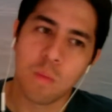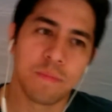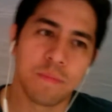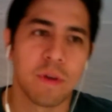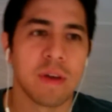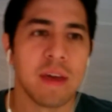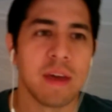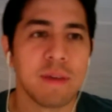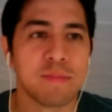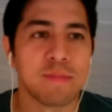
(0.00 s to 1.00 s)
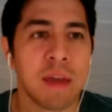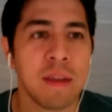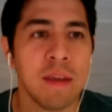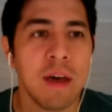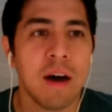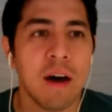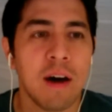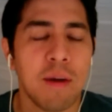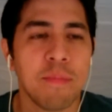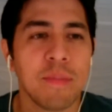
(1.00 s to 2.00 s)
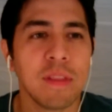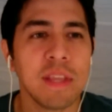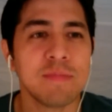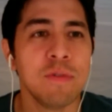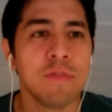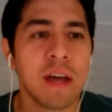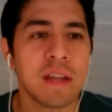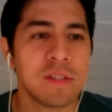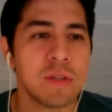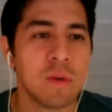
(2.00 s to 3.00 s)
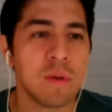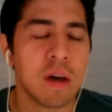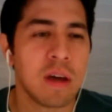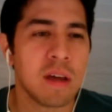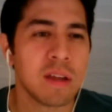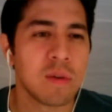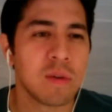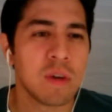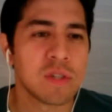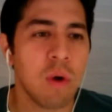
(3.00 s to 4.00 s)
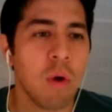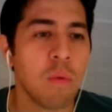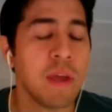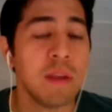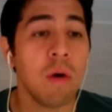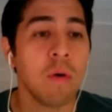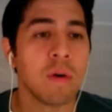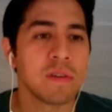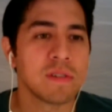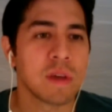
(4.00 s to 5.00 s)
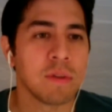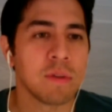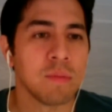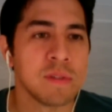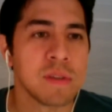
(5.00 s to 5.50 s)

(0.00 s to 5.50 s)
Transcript: Okay, that was bad. Let's move on to a question. Oh wait, no. Here's a couple of good ones.